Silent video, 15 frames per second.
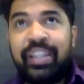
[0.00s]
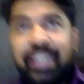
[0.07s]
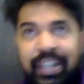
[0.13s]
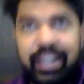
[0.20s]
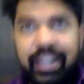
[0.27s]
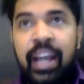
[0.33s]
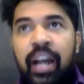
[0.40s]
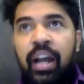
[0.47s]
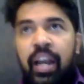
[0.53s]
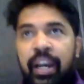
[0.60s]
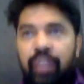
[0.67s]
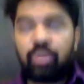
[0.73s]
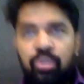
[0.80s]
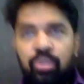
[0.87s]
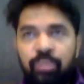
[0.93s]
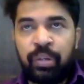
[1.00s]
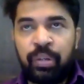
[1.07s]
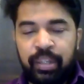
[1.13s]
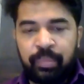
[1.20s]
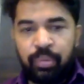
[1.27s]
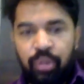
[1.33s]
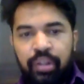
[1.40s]
in India, I don't know about
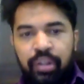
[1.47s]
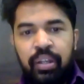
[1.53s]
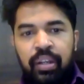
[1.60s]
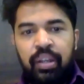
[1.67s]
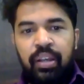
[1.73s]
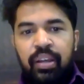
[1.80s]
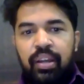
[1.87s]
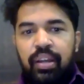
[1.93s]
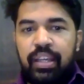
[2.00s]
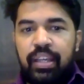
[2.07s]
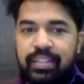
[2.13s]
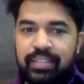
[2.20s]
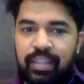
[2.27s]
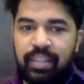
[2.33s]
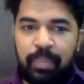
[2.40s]
abroad, is the